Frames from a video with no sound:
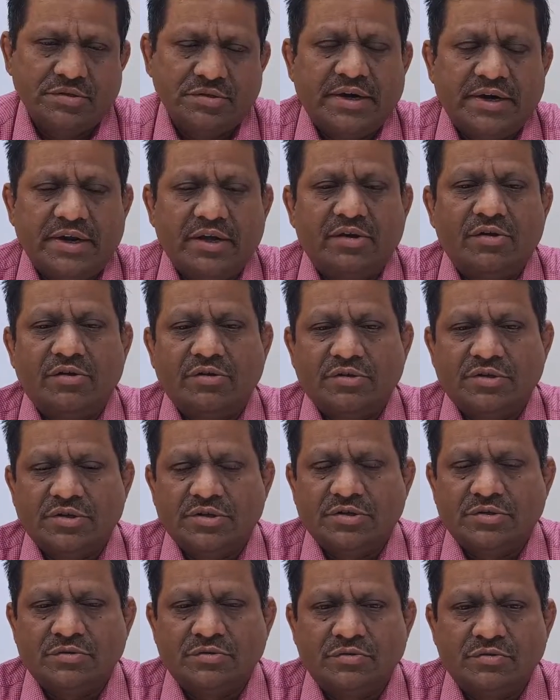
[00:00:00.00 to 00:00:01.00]

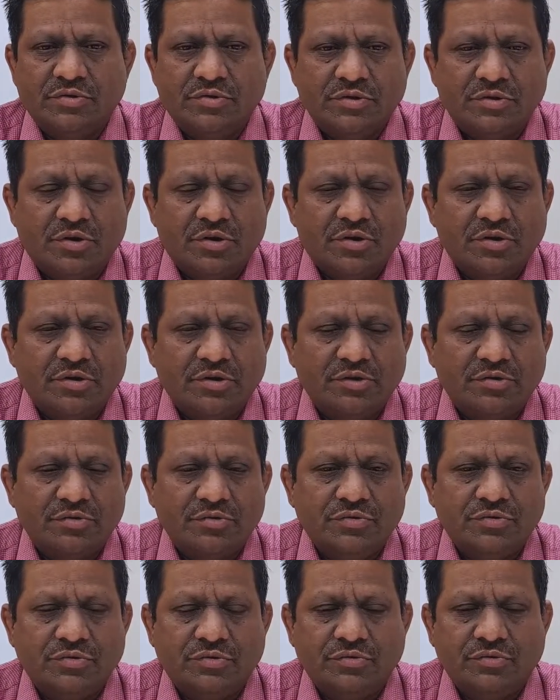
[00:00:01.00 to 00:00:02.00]
Radiologist who is not
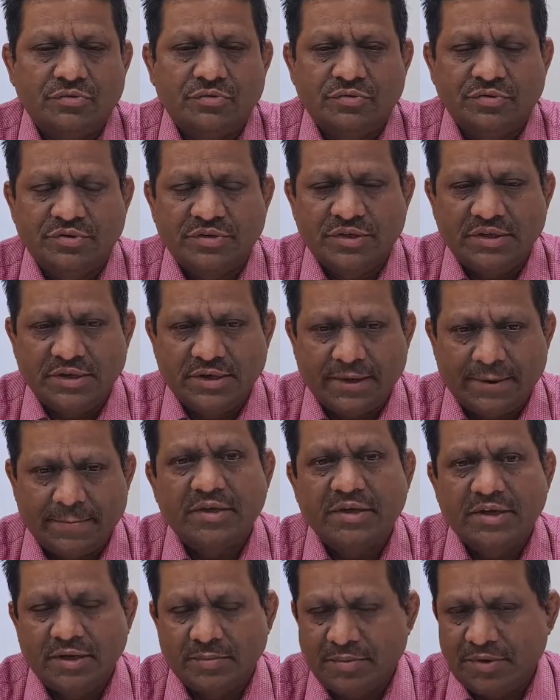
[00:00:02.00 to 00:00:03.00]
used to seeing
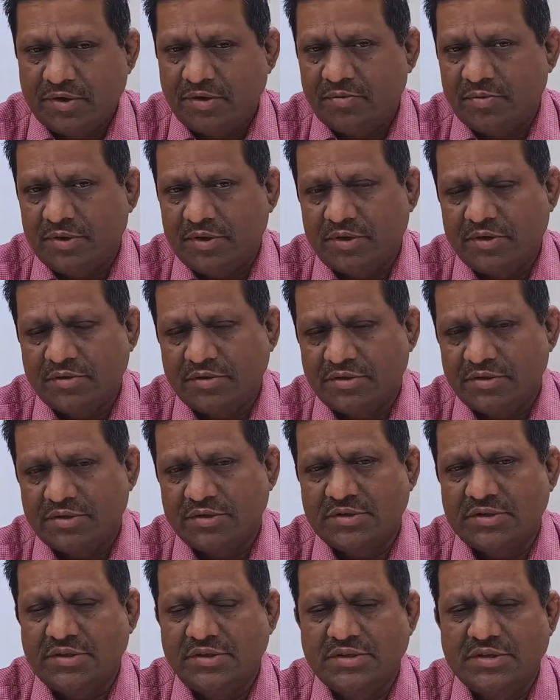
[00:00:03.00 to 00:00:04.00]
the deep endometriosis
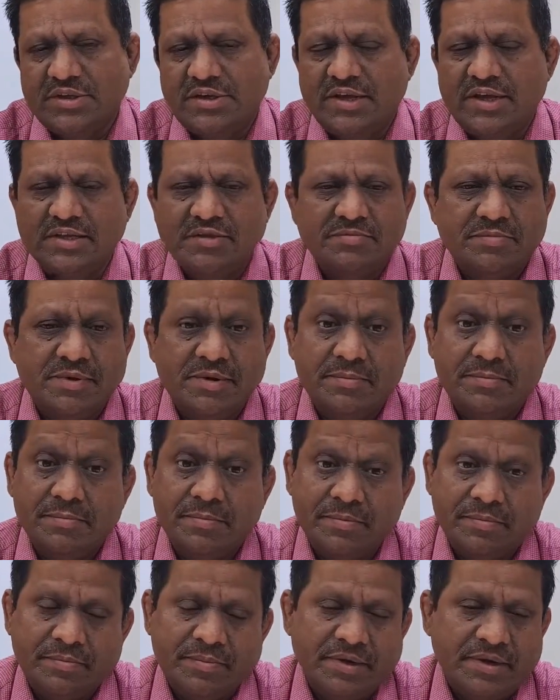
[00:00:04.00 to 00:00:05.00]
in these areas may
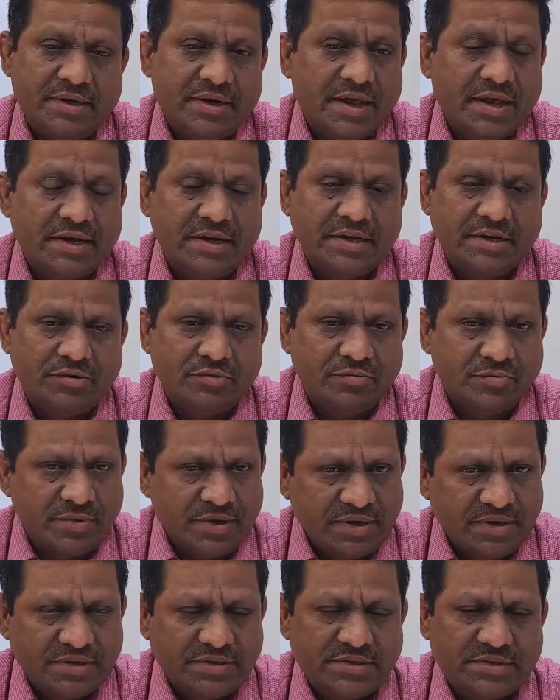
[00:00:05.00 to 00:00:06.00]
be likely to
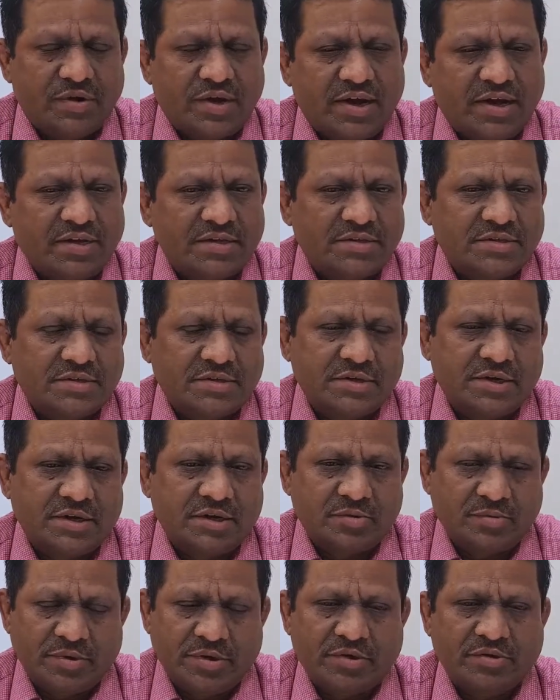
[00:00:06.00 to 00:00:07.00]
miss. So as
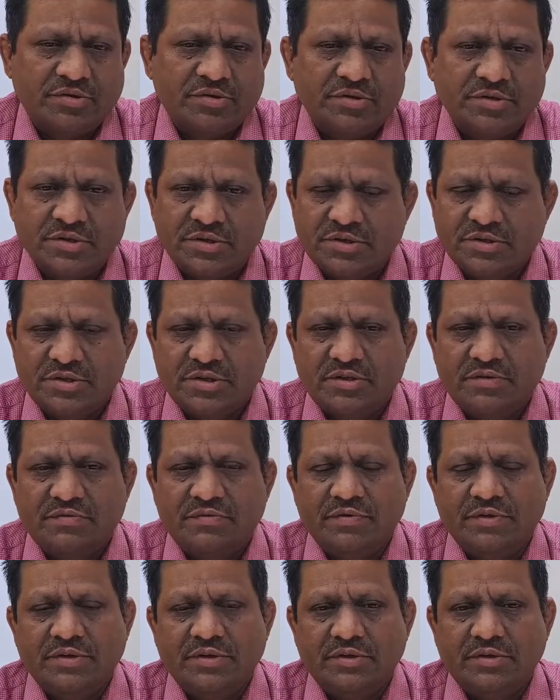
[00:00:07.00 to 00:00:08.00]
an endometriosis
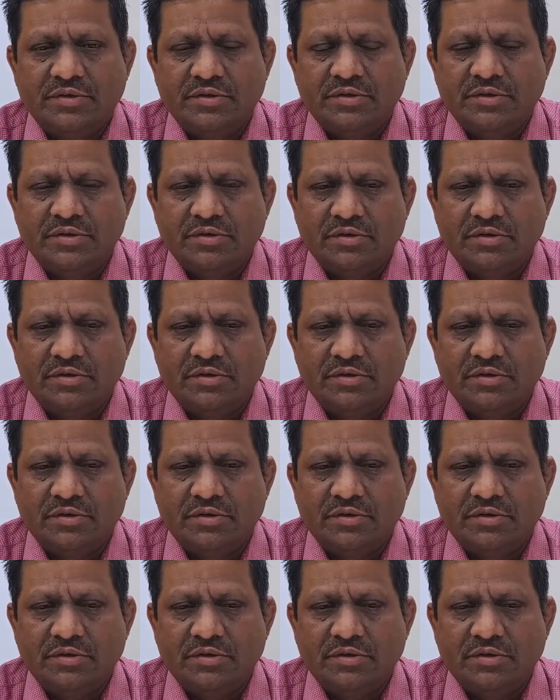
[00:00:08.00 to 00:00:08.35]
surgeon, we